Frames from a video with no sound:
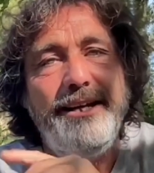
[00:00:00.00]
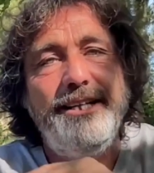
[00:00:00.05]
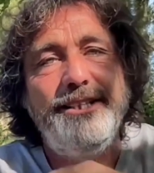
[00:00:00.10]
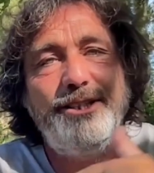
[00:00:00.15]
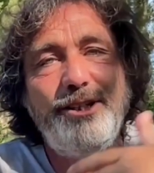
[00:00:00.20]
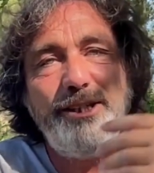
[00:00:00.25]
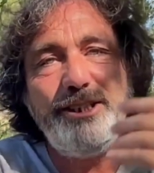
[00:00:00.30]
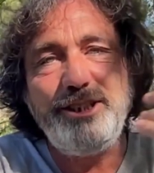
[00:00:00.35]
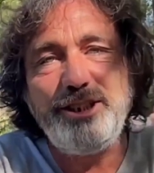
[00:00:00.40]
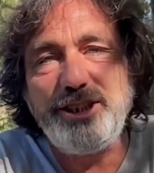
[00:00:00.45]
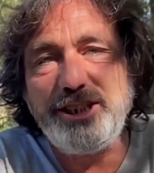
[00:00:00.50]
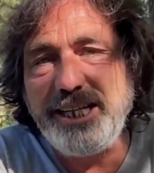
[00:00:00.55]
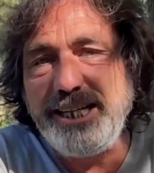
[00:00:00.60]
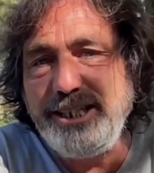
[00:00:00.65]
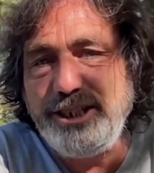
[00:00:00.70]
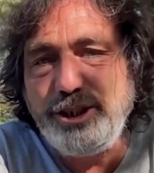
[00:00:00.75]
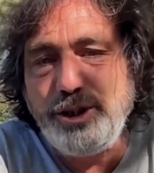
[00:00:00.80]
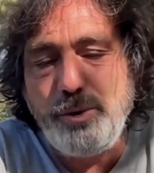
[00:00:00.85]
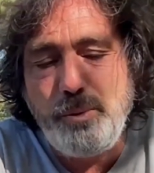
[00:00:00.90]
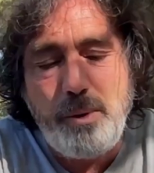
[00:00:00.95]
So it just
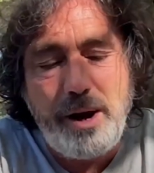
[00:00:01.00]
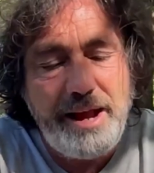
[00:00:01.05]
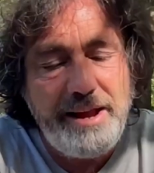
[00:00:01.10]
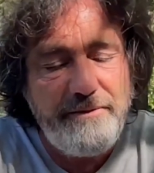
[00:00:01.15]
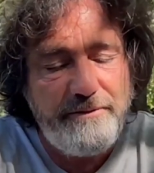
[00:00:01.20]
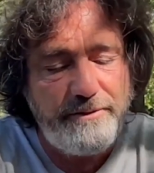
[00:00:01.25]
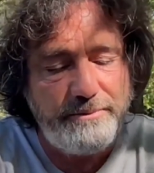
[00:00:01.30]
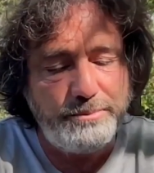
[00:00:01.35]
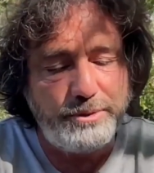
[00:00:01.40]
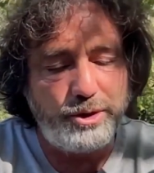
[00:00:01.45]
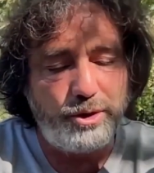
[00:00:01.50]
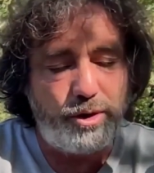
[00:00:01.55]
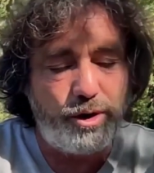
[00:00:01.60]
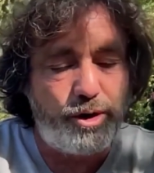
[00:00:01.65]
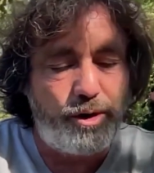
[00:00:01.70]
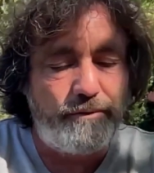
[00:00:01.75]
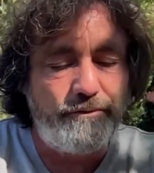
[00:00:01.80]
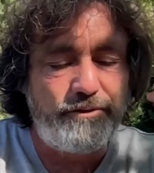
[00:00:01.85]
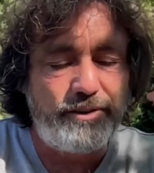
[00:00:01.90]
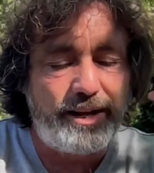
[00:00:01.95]
takes you away from sort of
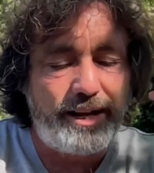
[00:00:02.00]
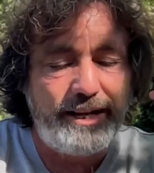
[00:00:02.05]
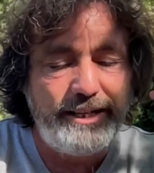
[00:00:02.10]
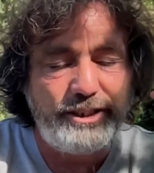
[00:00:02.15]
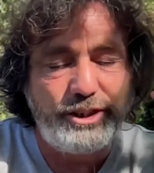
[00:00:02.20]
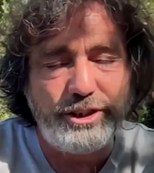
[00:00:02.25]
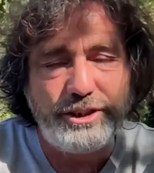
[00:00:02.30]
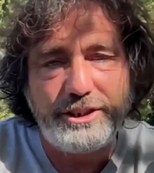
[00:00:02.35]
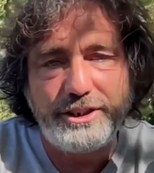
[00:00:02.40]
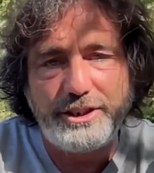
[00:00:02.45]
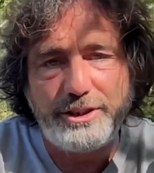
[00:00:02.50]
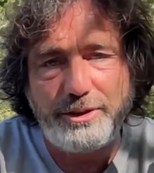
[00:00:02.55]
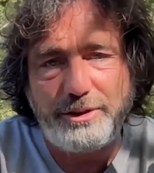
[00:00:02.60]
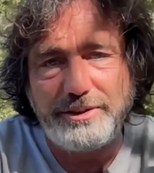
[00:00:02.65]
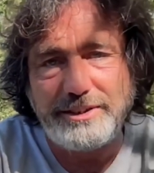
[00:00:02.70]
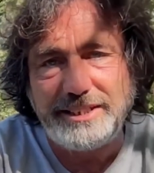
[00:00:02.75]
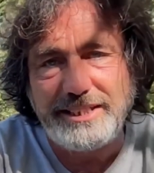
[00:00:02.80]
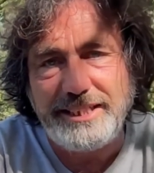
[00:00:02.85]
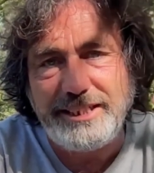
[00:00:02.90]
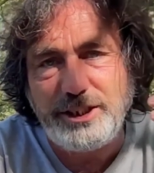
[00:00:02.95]
complication sort
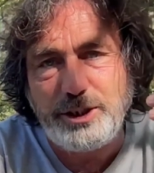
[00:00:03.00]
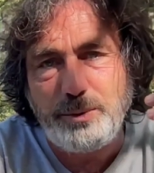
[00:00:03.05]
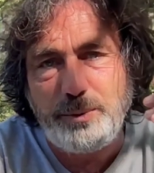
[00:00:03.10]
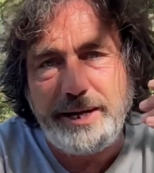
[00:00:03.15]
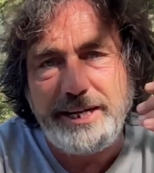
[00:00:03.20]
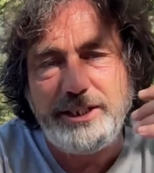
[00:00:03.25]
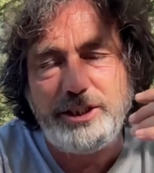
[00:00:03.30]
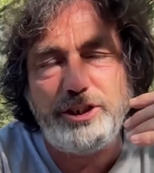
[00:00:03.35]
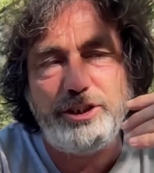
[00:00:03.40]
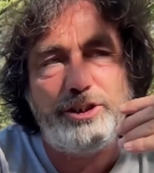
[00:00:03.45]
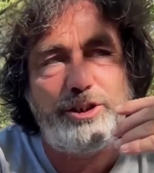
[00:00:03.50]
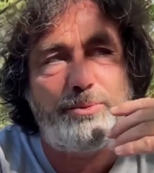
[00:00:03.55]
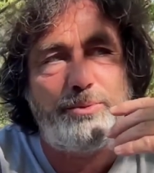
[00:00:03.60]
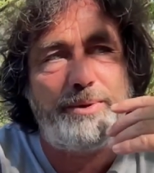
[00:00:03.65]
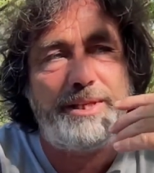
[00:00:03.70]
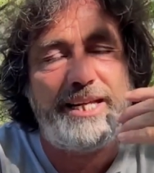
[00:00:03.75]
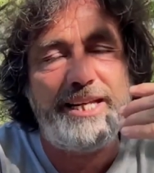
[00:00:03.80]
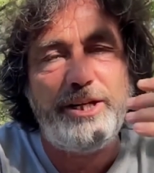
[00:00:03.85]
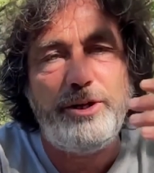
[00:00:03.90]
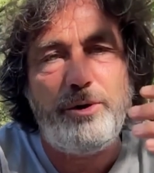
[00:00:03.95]
of situations
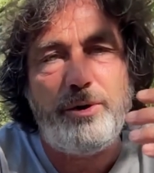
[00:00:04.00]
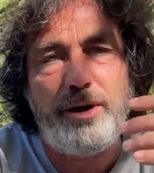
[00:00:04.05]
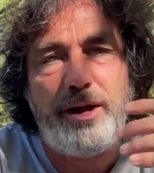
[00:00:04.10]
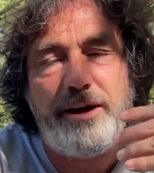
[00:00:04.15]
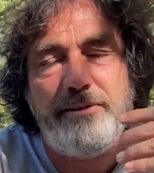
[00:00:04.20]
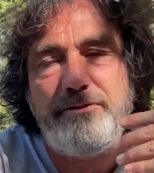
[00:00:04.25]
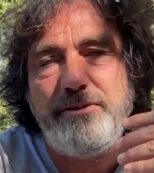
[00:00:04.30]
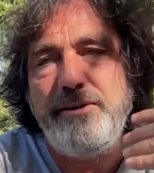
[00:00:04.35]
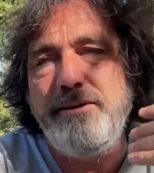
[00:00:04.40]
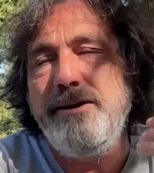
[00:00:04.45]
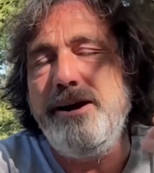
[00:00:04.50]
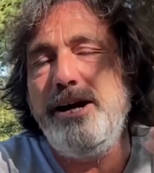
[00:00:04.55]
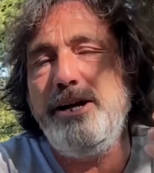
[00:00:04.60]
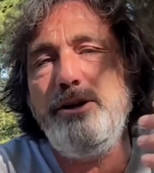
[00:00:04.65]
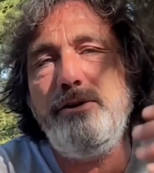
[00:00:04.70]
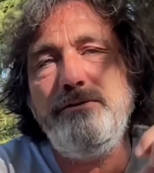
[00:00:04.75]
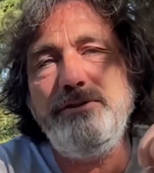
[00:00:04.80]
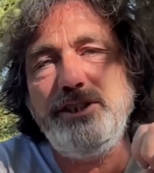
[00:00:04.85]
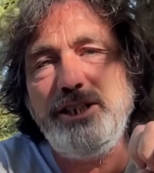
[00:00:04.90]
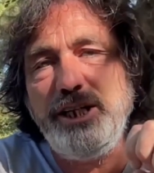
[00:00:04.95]
within your life, and
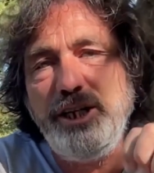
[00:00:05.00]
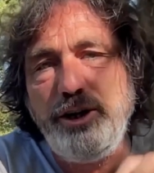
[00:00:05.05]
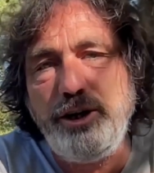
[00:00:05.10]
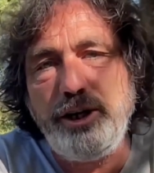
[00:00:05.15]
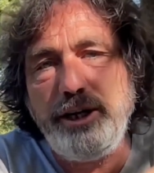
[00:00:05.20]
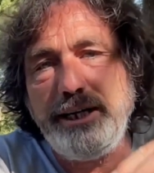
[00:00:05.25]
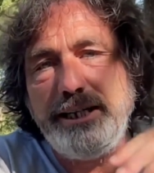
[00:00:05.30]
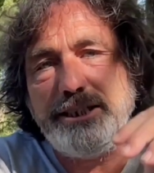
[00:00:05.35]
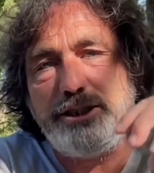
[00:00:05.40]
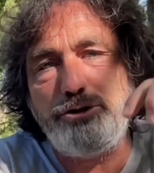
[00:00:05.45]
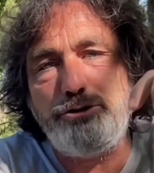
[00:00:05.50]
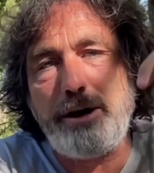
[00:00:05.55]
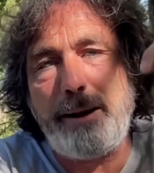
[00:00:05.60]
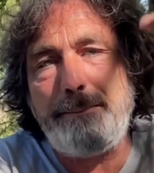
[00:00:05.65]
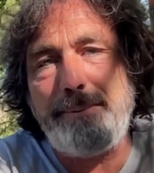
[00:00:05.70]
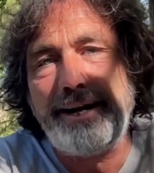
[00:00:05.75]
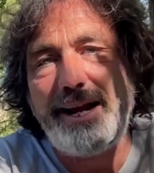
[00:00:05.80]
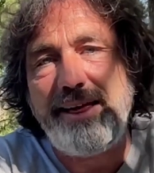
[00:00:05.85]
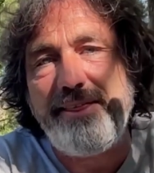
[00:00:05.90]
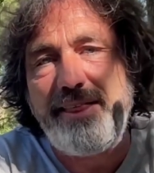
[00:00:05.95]
obviously you can
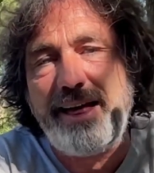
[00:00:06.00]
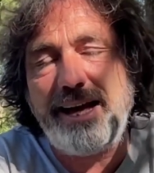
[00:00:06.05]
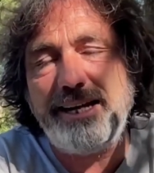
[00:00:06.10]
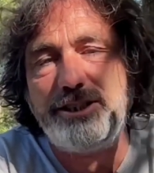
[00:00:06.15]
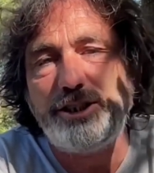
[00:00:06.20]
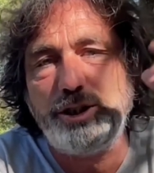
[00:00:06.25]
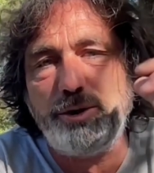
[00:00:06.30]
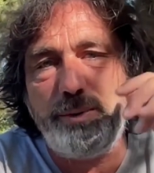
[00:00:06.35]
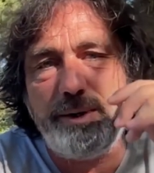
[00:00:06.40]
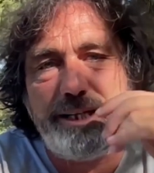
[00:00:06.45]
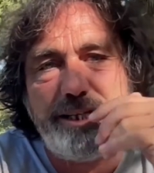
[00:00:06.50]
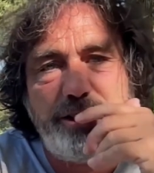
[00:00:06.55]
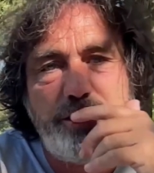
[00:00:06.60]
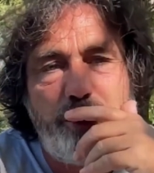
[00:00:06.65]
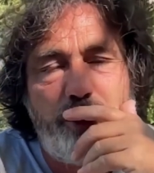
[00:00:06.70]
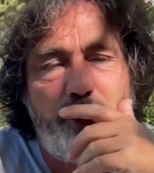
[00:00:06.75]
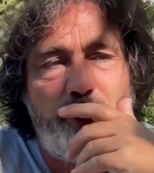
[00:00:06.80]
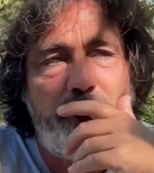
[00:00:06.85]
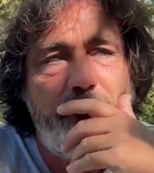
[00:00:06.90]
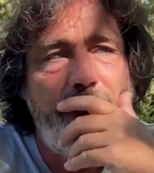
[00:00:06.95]
extrapolate that to in
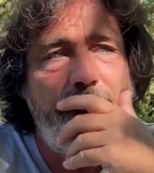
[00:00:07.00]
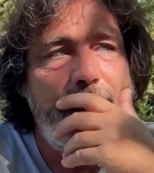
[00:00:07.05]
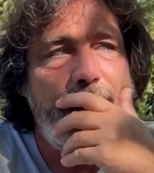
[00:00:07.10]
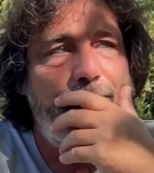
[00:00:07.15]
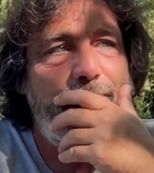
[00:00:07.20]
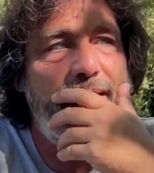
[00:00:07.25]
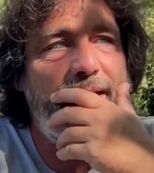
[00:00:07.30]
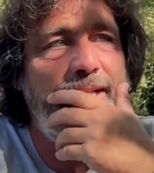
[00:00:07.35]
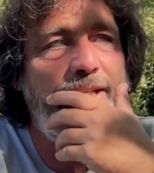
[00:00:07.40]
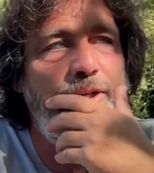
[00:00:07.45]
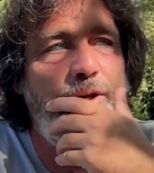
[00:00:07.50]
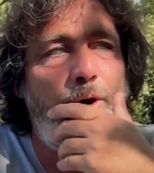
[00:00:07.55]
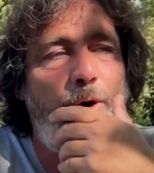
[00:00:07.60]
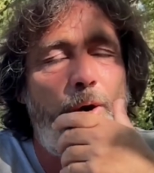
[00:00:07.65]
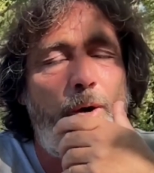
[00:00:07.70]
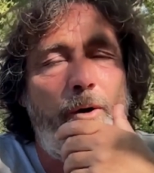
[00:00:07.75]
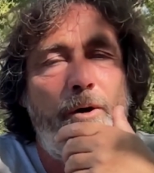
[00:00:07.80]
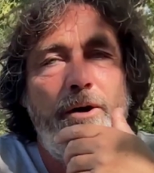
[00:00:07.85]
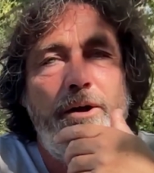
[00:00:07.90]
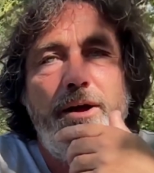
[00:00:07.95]
your in
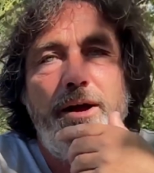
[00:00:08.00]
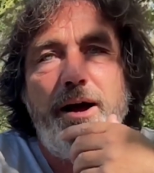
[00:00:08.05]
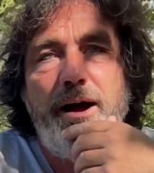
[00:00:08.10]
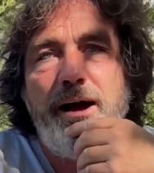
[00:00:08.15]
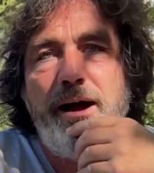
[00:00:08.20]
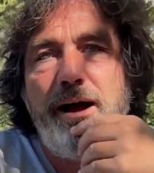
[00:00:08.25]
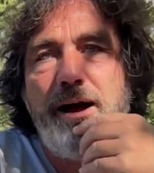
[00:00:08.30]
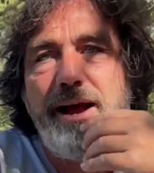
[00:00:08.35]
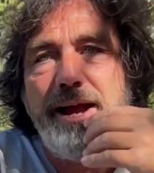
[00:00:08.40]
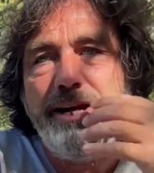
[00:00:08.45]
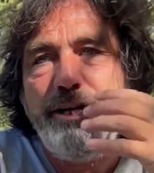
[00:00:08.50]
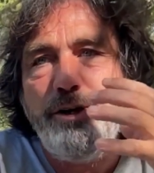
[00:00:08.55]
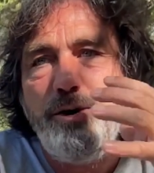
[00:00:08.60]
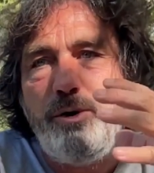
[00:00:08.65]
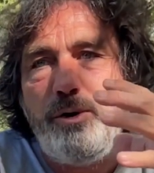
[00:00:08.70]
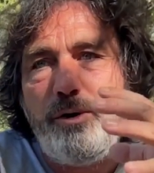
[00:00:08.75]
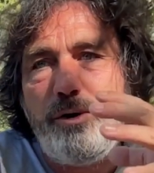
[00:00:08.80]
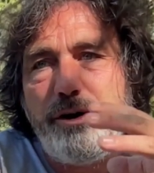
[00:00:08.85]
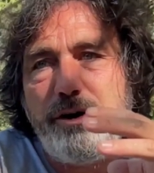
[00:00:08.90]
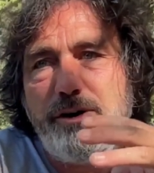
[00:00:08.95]
your uh, in
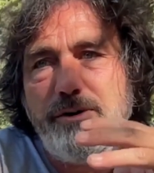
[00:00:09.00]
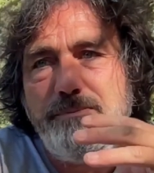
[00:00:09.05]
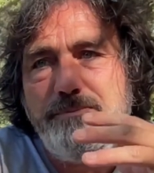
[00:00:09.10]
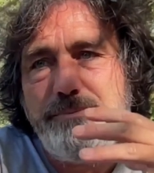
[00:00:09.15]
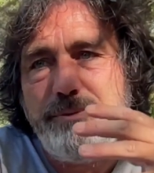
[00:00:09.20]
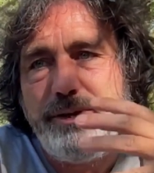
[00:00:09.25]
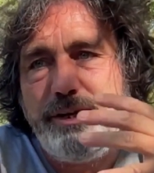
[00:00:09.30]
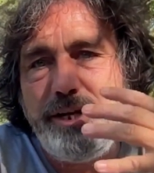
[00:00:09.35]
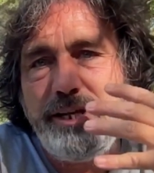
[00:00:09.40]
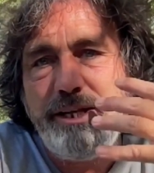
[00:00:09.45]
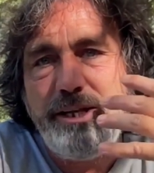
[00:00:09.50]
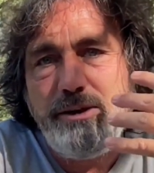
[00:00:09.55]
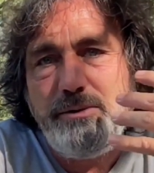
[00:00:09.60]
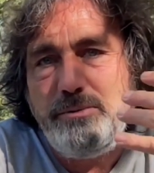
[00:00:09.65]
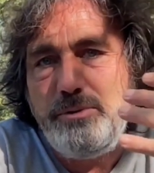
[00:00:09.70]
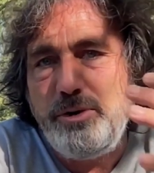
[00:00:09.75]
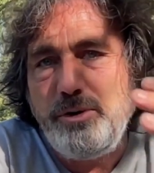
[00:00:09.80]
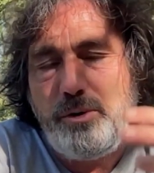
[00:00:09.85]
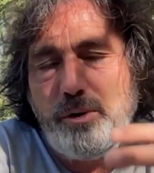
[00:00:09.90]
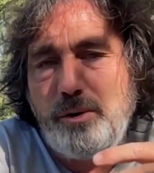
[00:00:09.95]
your
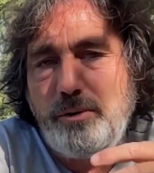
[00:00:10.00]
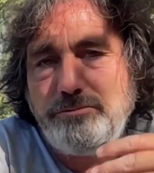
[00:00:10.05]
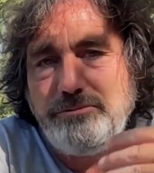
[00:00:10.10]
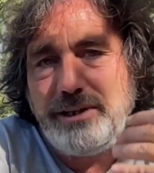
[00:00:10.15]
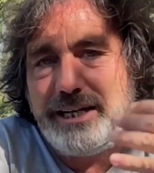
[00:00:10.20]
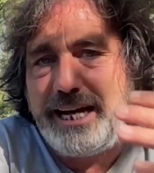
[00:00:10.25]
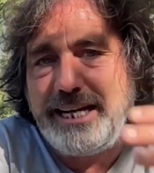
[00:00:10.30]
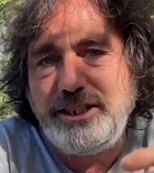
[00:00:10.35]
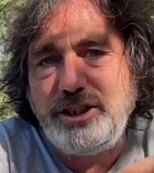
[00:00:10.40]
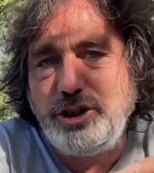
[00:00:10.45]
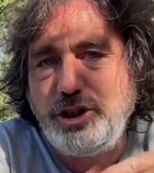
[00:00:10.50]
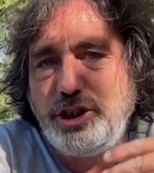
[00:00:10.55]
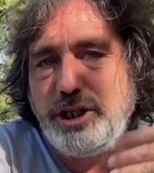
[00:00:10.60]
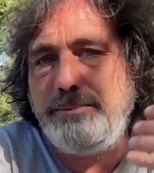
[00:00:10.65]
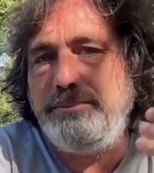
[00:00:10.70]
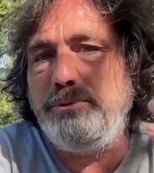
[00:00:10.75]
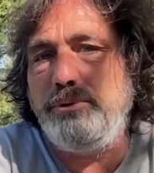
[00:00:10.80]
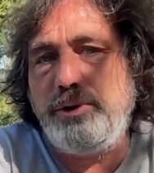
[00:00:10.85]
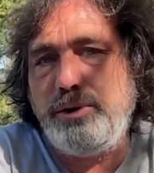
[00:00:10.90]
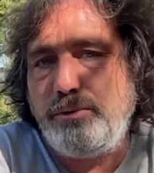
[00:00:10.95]
in your
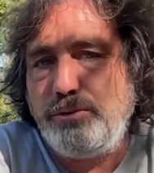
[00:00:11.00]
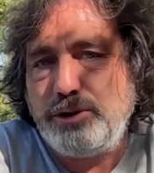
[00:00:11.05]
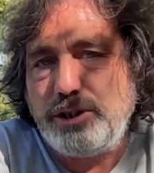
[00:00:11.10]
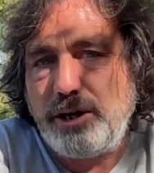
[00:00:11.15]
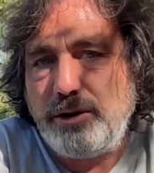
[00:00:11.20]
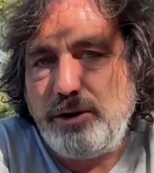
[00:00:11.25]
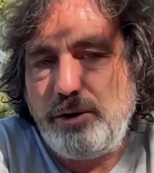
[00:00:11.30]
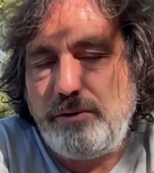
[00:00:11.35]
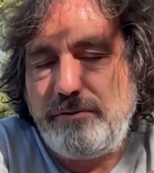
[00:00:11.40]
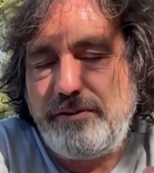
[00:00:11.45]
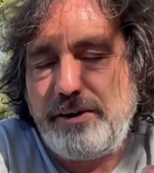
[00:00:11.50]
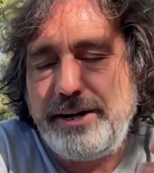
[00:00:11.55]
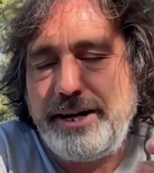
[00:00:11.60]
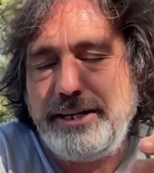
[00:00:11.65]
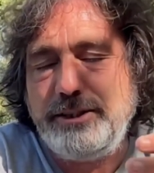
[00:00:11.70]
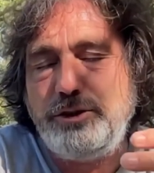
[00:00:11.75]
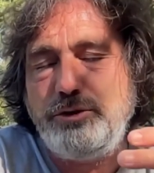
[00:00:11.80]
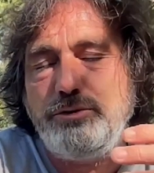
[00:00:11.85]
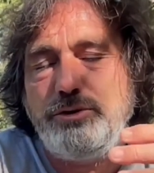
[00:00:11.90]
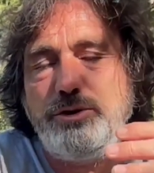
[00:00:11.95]
relationship, but also your
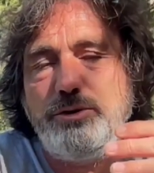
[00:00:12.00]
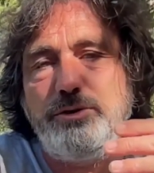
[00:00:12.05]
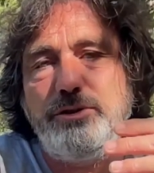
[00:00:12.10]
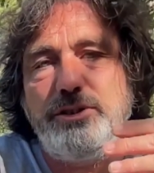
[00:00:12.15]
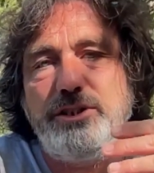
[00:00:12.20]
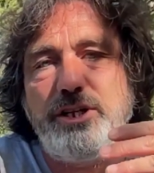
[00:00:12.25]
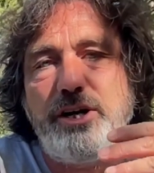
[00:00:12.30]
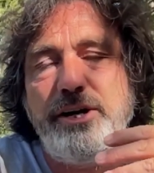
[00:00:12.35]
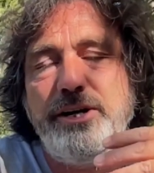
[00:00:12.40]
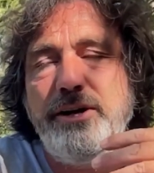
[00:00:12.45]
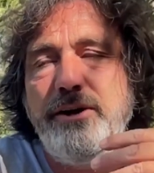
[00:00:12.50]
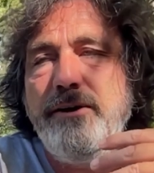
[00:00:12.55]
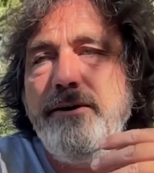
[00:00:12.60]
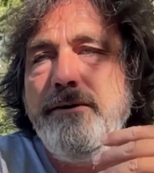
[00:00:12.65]
financial sort of side,